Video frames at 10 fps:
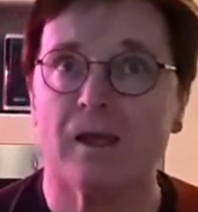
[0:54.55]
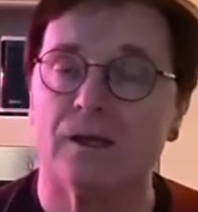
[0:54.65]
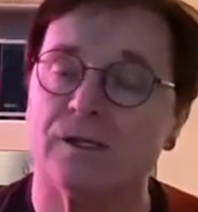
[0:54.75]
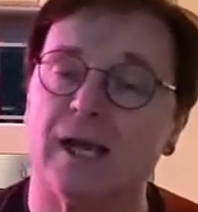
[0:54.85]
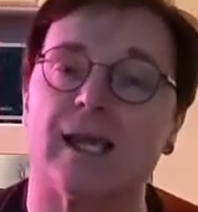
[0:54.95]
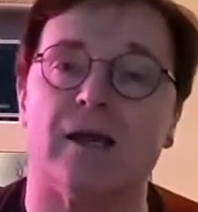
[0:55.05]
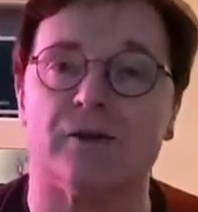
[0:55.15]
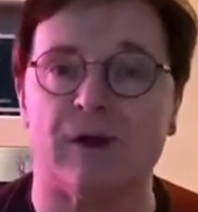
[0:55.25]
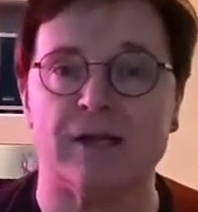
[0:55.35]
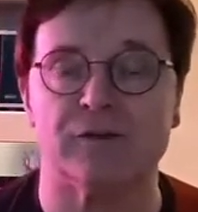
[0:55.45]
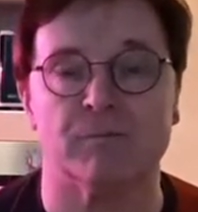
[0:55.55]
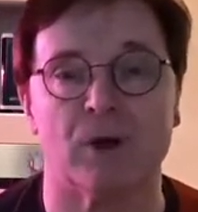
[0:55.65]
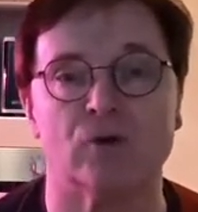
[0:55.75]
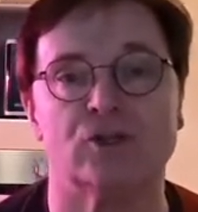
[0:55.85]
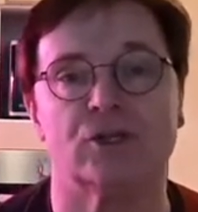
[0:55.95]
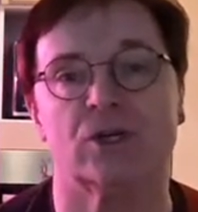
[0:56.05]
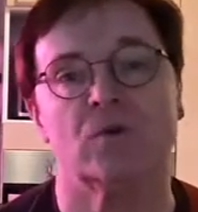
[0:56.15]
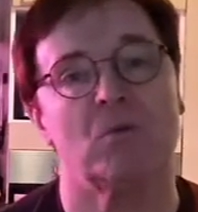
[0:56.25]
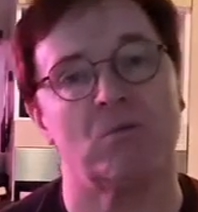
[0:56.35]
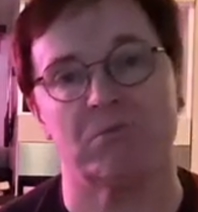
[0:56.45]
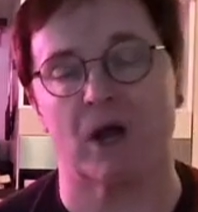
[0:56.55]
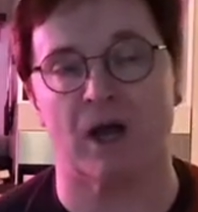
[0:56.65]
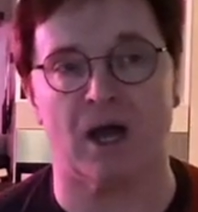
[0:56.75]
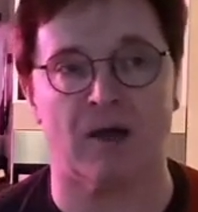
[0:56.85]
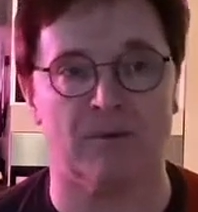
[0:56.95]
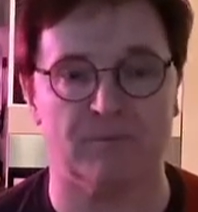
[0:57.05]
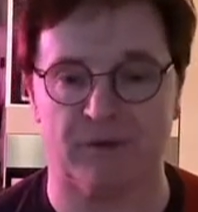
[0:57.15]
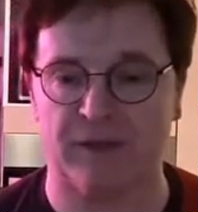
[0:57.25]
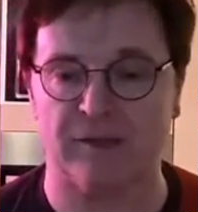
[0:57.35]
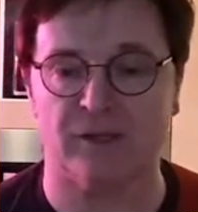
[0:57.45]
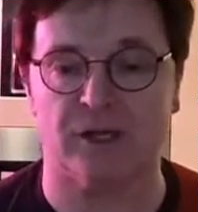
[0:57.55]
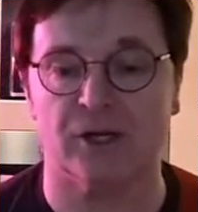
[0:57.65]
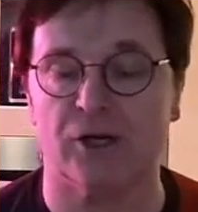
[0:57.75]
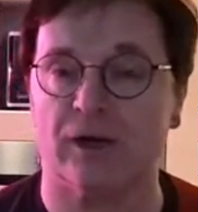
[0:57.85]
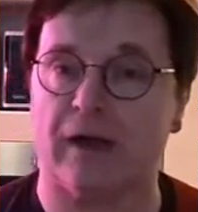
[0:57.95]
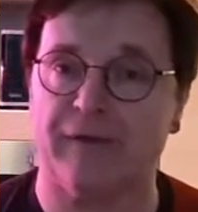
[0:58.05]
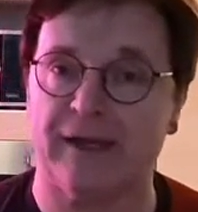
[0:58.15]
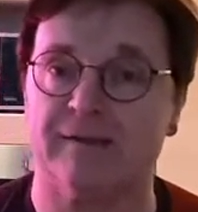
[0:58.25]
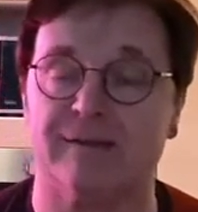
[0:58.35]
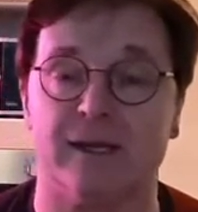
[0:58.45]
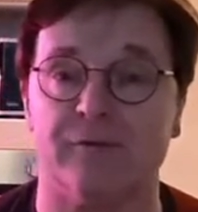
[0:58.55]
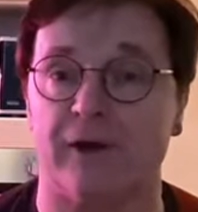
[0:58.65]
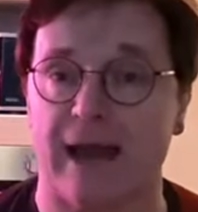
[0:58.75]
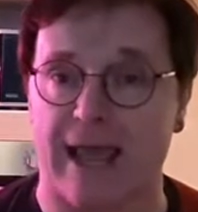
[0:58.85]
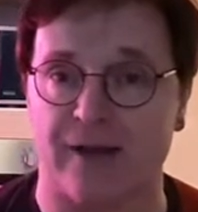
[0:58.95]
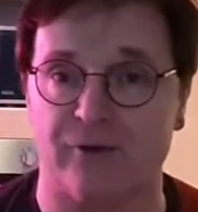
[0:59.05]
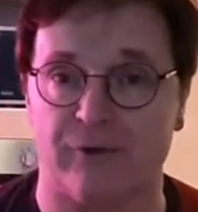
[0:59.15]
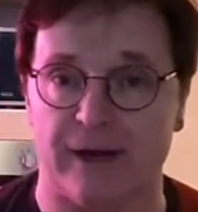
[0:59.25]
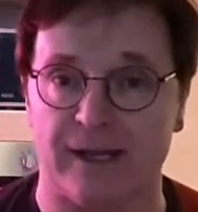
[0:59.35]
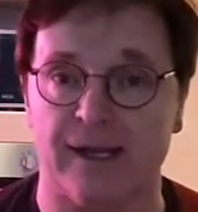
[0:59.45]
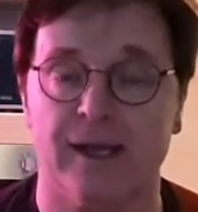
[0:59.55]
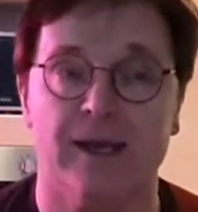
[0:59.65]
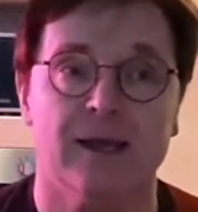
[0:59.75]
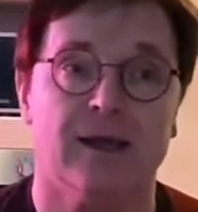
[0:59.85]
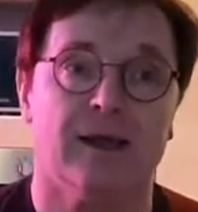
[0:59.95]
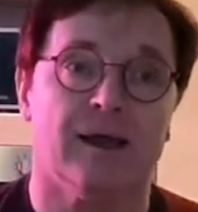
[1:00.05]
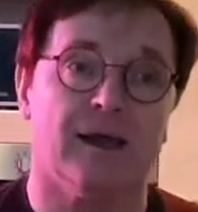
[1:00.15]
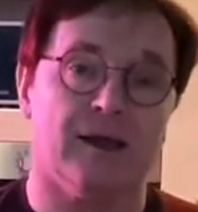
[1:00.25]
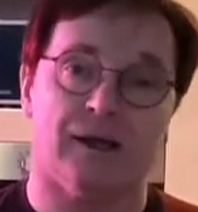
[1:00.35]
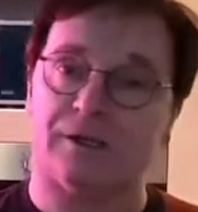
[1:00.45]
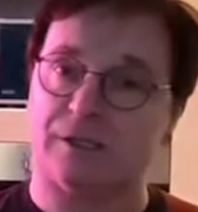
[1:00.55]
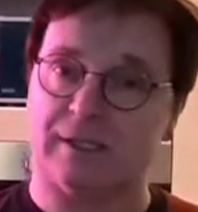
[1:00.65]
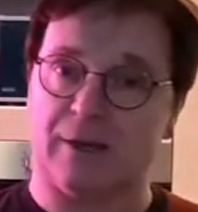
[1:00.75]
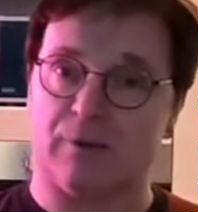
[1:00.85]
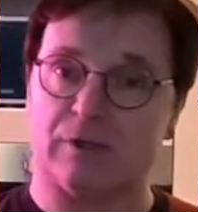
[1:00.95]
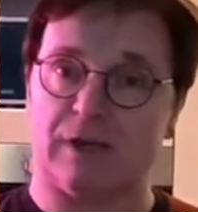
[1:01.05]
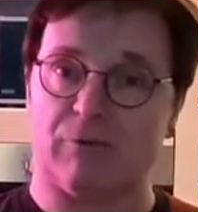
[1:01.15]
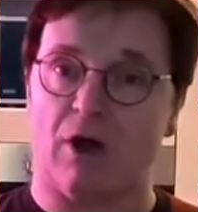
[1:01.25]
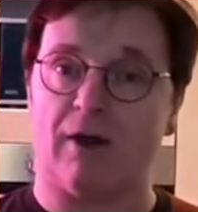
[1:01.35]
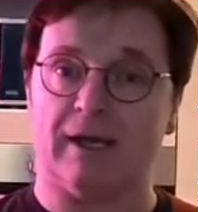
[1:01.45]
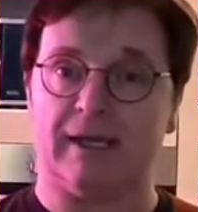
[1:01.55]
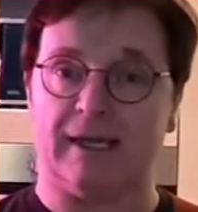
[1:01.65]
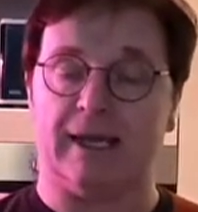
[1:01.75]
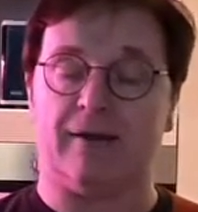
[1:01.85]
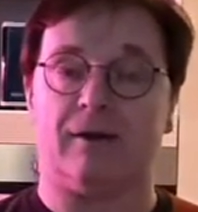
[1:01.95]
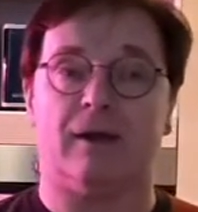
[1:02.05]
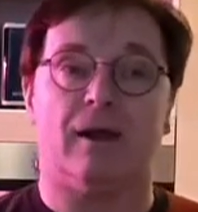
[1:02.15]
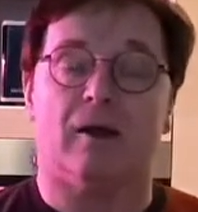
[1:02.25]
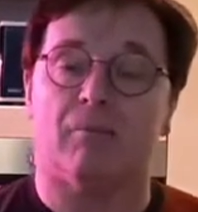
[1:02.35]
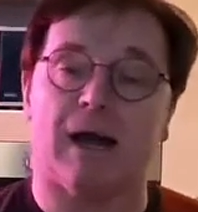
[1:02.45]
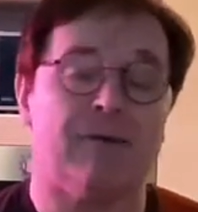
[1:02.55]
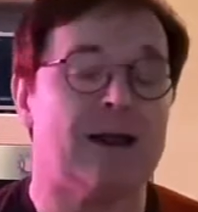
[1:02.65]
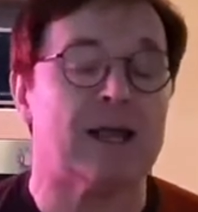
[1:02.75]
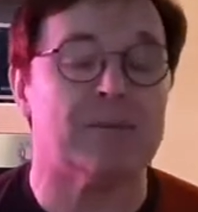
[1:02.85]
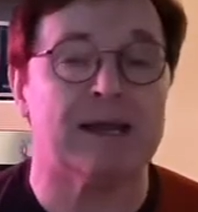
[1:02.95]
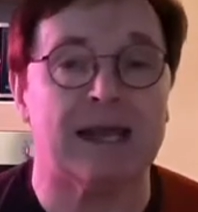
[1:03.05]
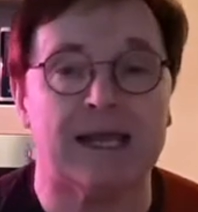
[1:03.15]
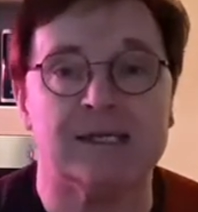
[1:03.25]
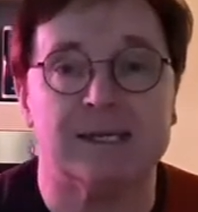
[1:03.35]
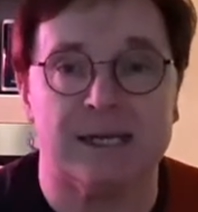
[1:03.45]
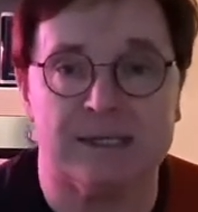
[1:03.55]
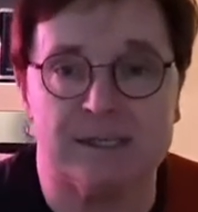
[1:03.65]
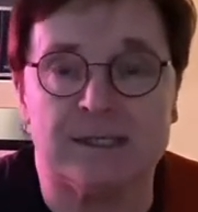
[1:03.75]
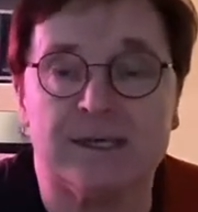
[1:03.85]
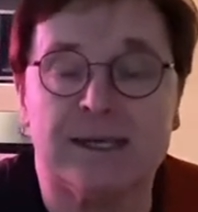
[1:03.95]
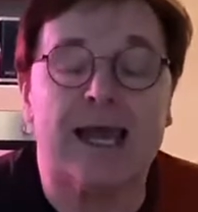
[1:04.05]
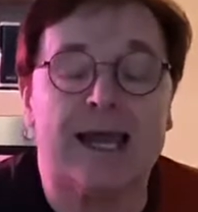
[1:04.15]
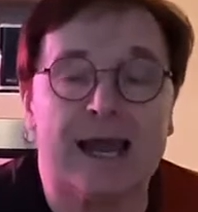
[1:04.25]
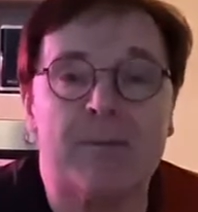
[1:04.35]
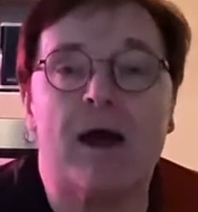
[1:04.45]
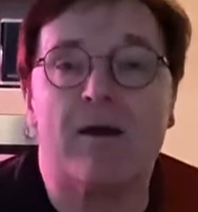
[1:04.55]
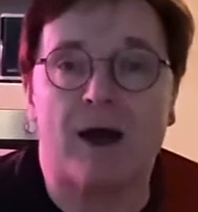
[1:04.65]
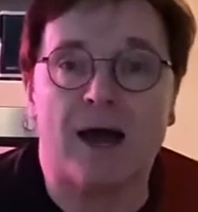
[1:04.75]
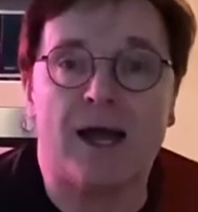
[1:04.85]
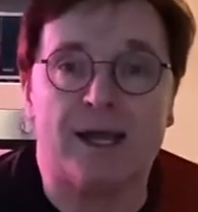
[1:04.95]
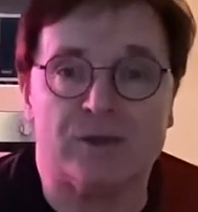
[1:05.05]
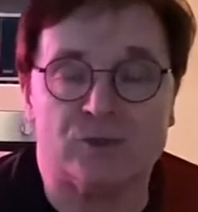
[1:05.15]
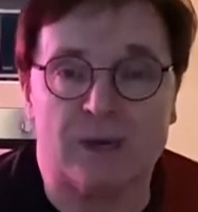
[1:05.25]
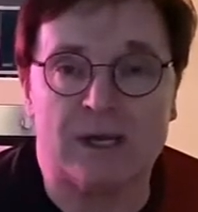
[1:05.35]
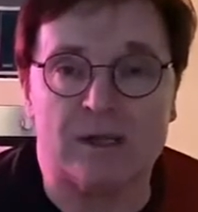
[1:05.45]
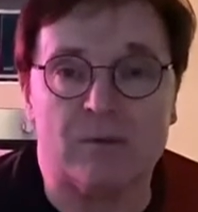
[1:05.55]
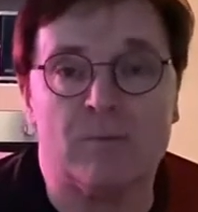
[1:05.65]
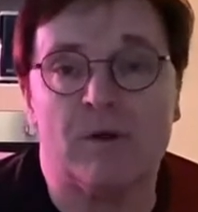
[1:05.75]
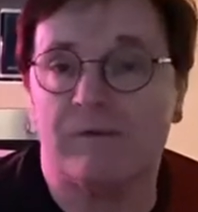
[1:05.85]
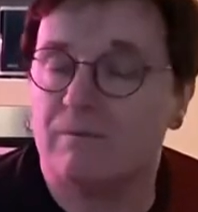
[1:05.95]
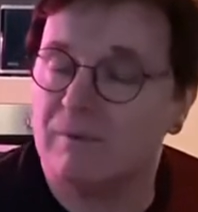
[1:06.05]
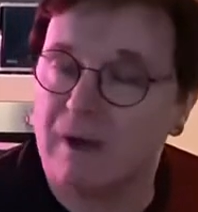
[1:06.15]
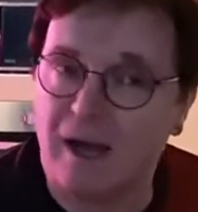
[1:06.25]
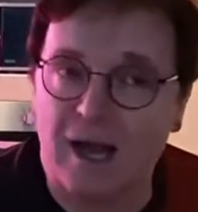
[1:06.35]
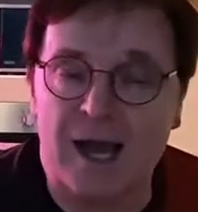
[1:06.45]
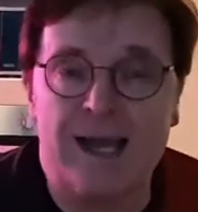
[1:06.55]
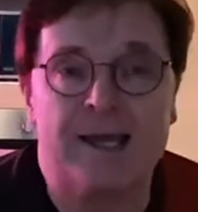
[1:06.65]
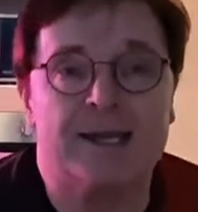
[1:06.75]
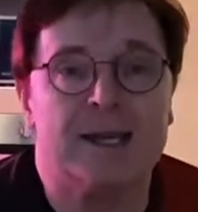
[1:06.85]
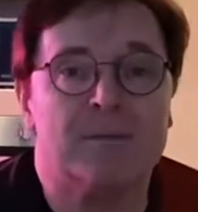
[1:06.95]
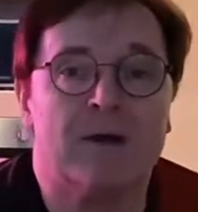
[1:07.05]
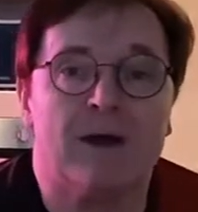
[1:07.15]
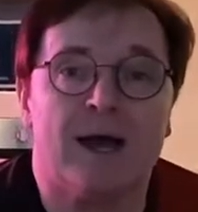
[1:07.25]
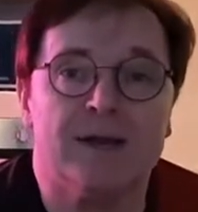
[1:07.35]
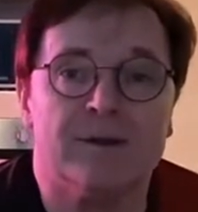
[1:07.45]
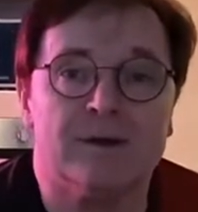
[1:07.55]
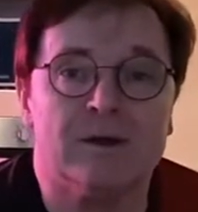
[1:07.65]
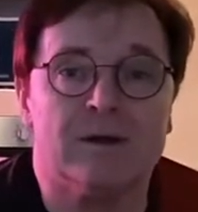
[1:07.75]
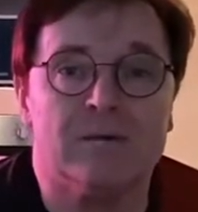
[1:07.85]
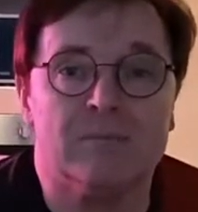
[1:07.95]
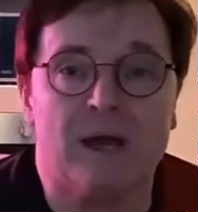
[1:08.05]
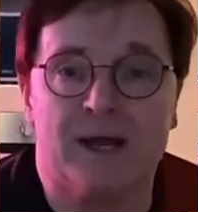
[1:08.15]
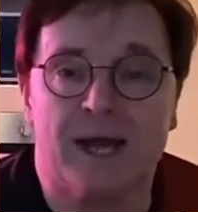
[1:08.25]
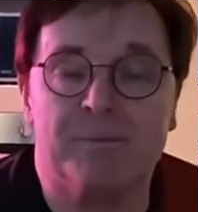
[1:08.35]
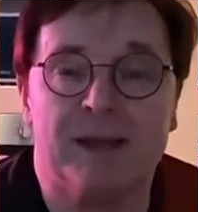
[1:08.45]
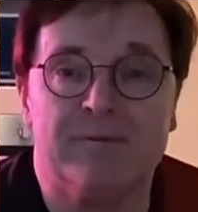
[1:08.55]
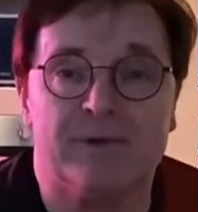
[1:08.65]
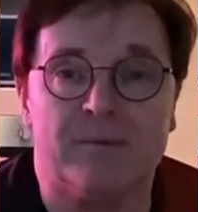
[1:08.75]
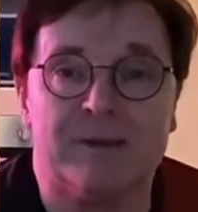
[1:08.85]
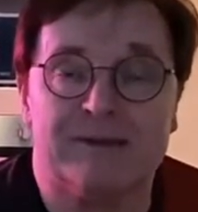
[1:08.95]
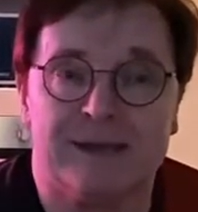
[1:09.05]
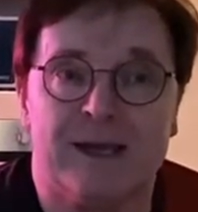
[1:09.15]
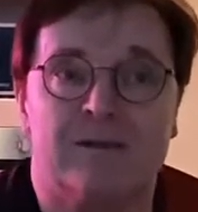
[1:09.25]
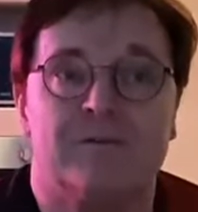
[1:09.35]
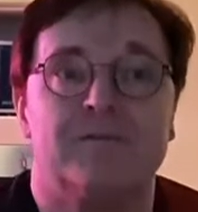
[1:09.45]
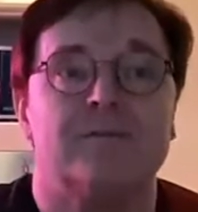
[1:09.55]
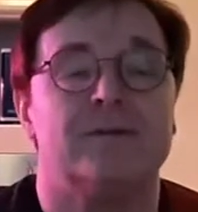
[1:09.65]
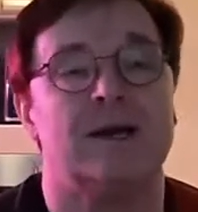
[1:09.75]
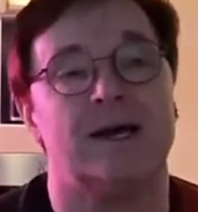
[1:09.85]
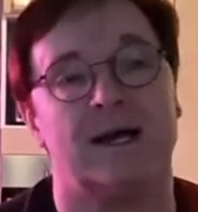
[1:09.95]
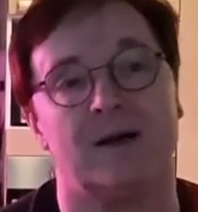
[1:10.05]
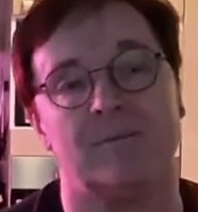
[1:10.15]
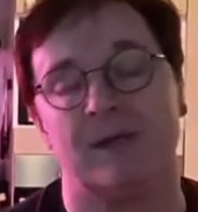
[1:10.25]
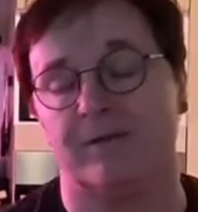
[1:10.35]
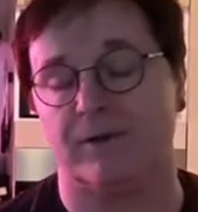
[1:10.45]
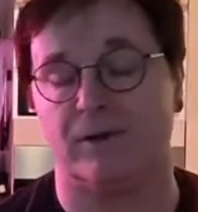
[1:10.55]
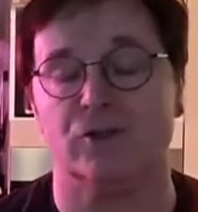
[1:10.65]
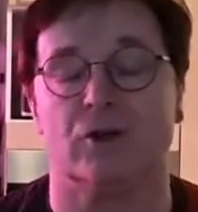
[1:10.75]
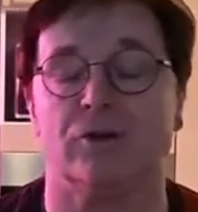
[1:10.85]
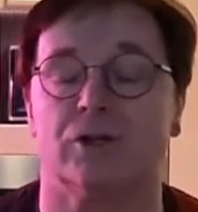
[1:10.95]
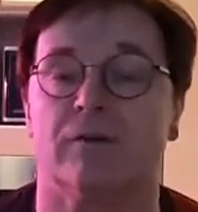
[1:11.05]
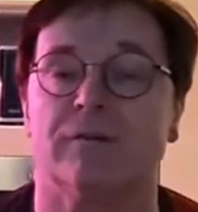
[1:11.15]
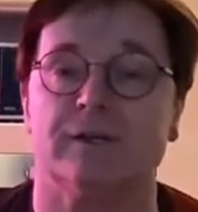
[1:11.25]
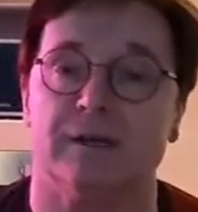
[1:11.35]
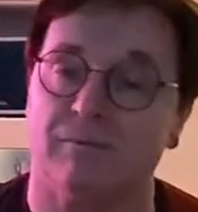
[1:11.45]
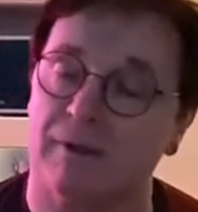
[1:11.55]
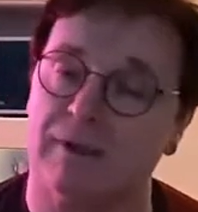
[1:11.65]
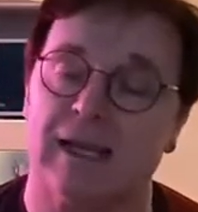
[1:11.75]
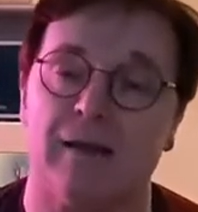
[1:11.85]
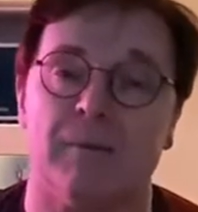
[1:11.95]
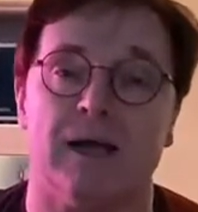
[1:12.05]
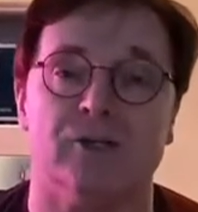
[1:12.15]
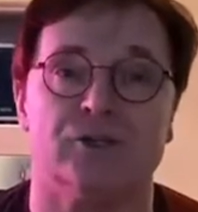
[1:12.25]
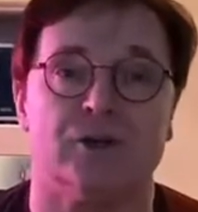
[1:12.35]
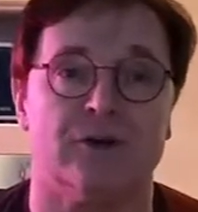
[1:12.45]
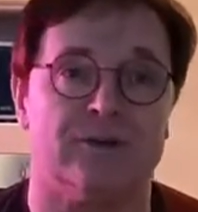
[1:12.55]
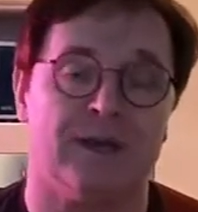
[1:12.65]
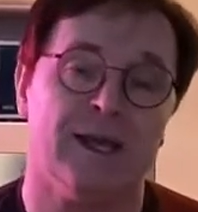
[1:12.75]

check out your range of motion, uh, the things you're going to do, and then he'll send you for an x ray to see what's wrong in there my recommendation is you an MRI as well. I had an MRI done and I paid for it myself. Um, if your insurance covers it, get it by insurance.